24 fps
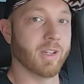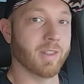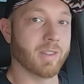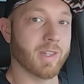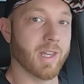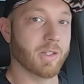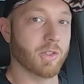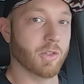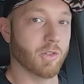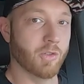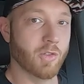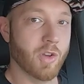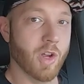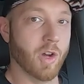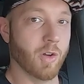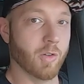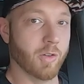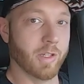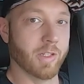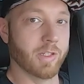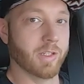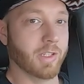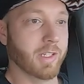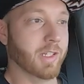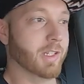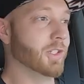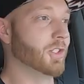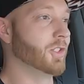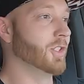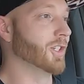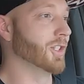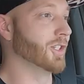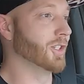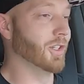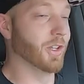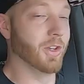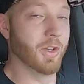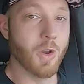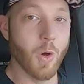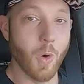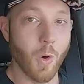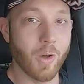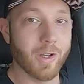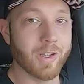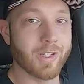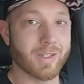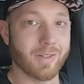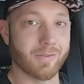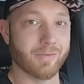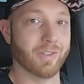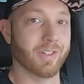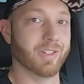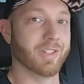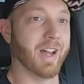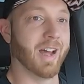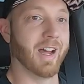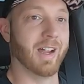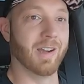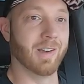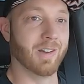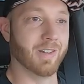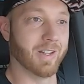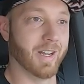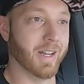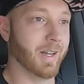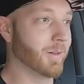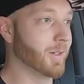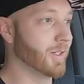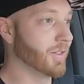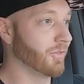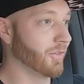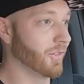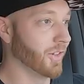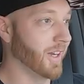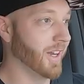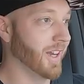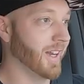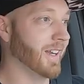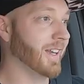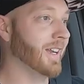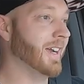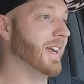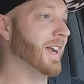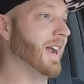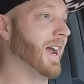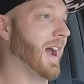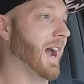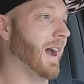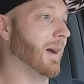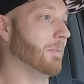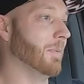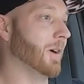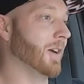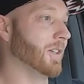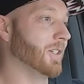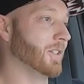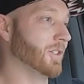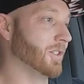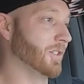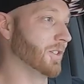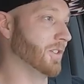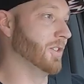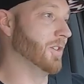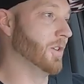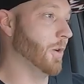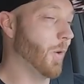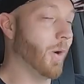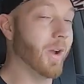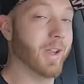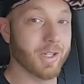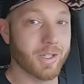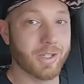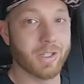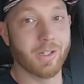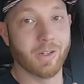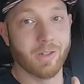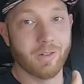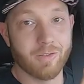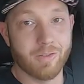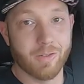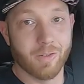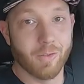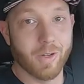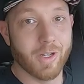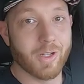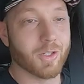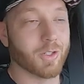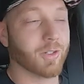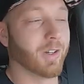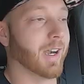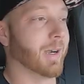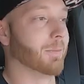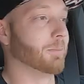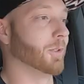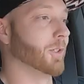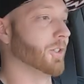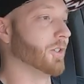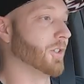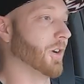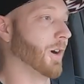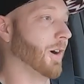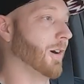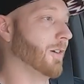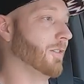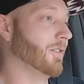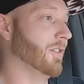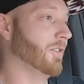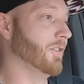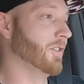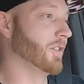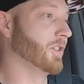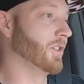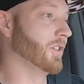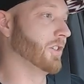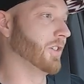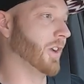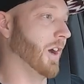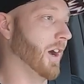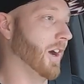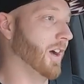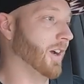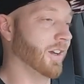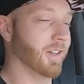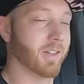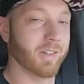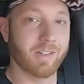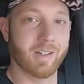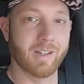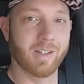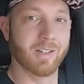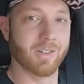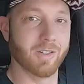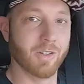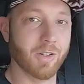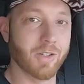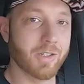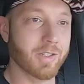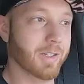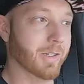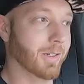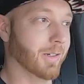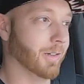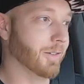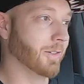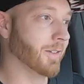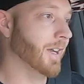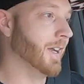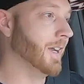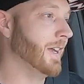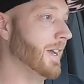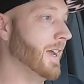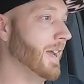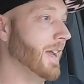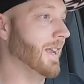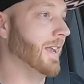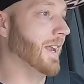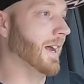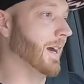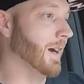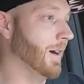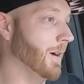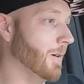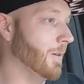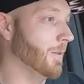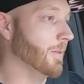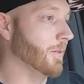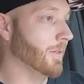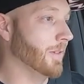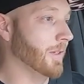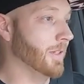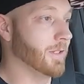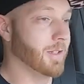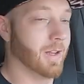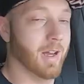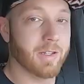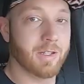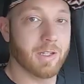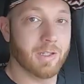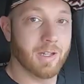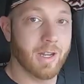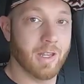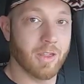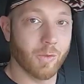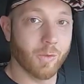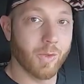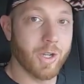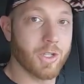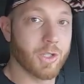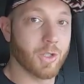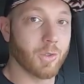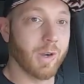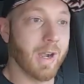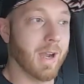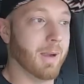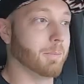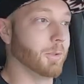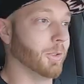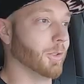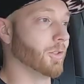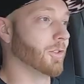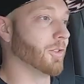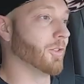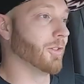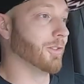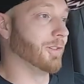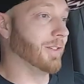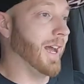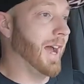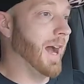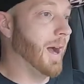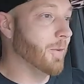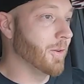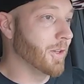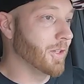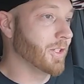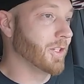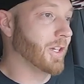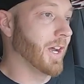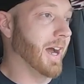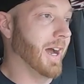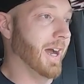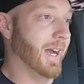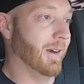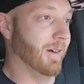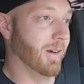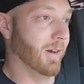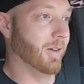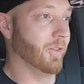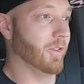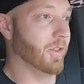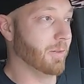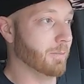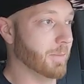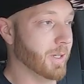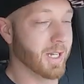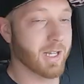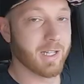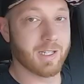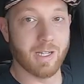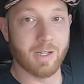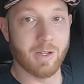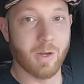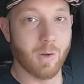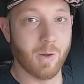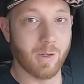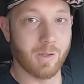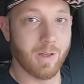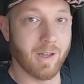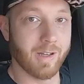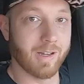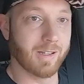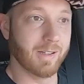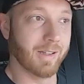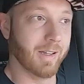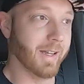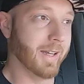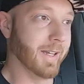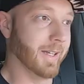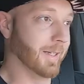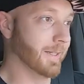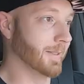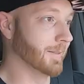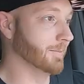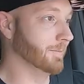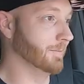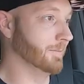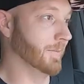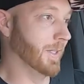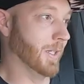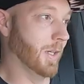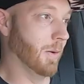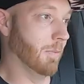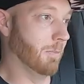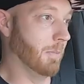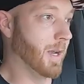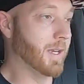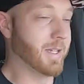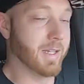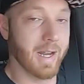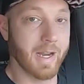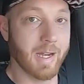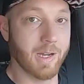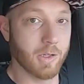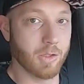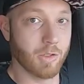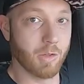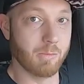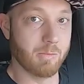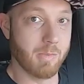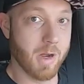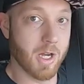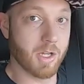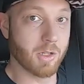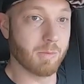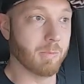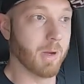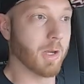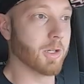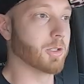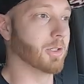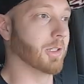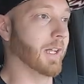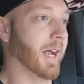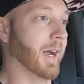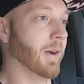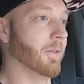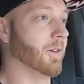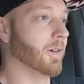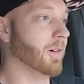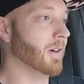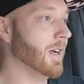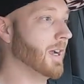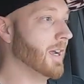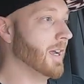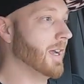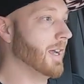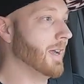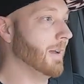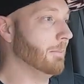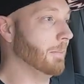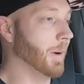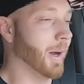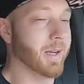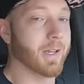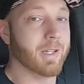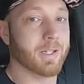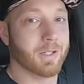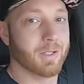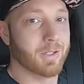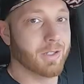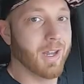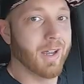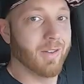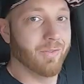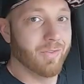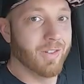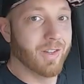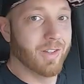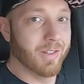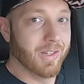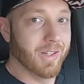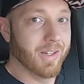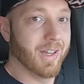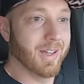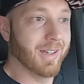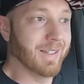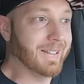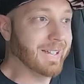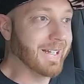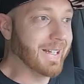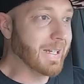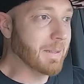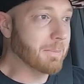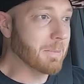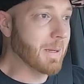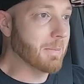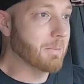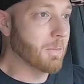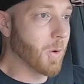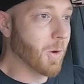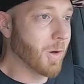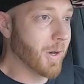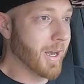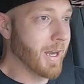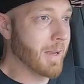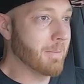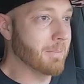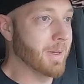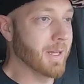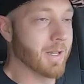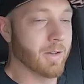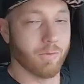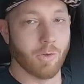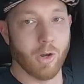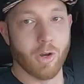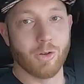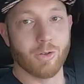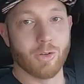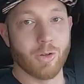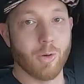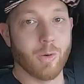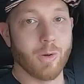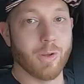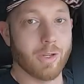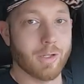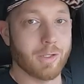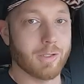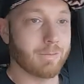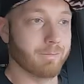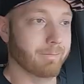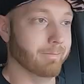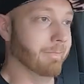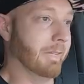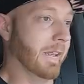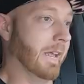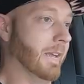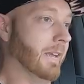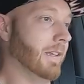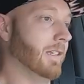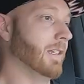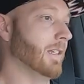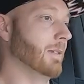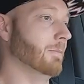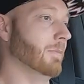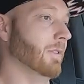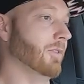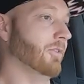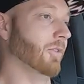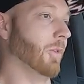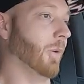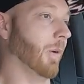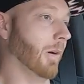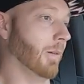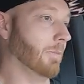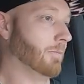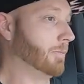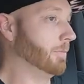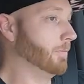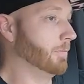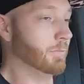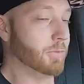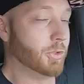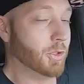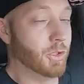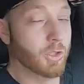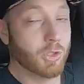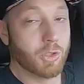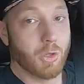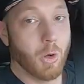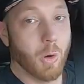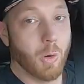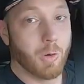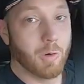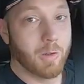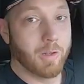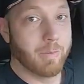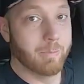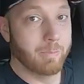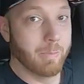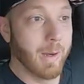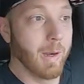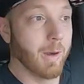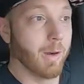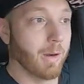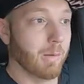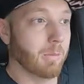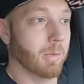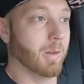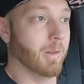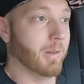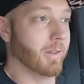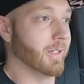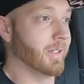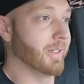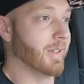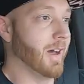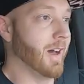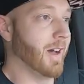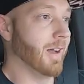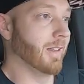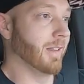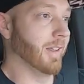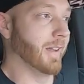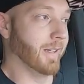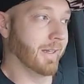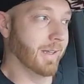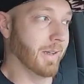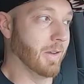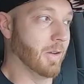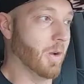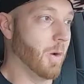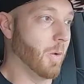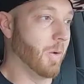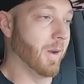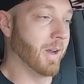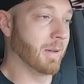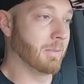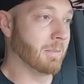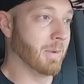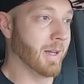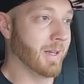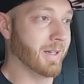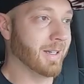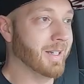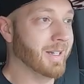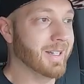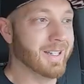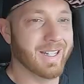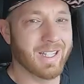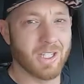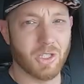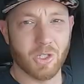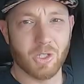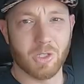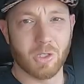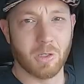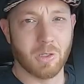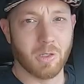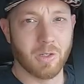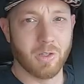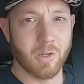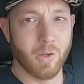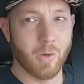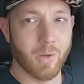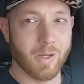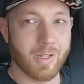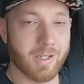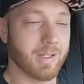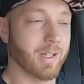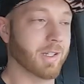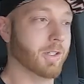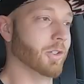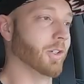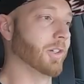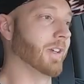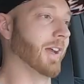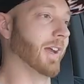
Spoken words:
thing that you notice is just the noise of the tires. I always forget how much noisier the Ridge Grapplers are than the stock Goodyears. Now, it's not to say the Ridge Grappler's the loudest tire out there, because I know a lot of, like, you know, mud tires are much, much louder, but it's definitely got a little bit more ambient road noise than it did before. It's totally bearable. It's not like annoying, but it's just a little noise that you